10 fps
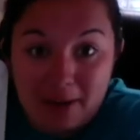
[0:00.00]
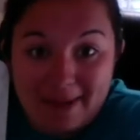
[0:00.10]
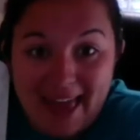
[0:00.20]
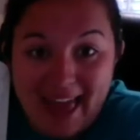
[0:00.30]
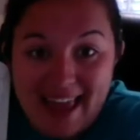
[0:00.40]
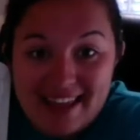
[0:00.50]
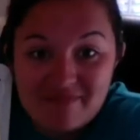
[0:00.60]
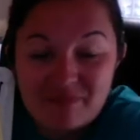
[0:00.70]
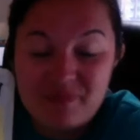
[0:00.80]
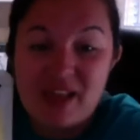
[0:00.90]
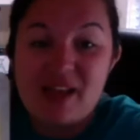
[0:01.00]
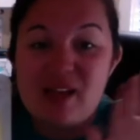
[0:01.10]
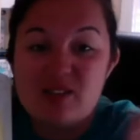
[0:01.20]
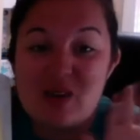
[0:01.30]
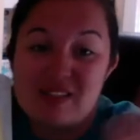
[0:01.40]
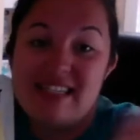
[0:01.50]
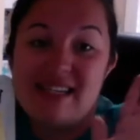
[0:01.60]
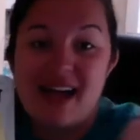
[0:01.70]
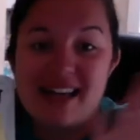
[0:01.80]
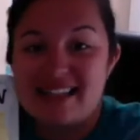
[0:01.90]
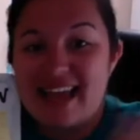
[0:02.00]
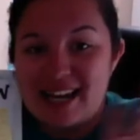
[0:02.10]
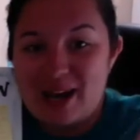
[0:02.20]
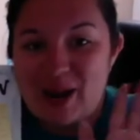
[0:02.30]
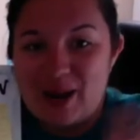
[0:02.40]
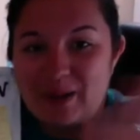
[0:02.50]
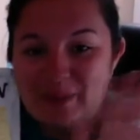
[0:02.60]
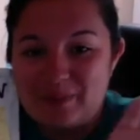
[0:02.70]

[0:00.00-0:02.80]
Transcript: okay? So I'll see you guys later.